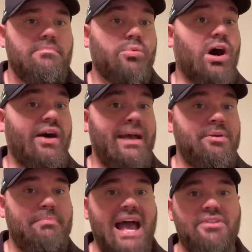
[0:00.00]
Meanwhile,
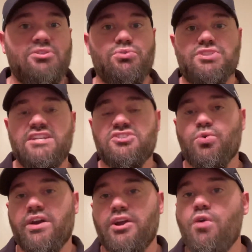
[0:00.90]
Emmett Matthews, he's
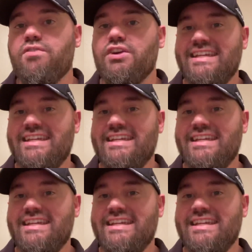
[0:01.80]
scoring over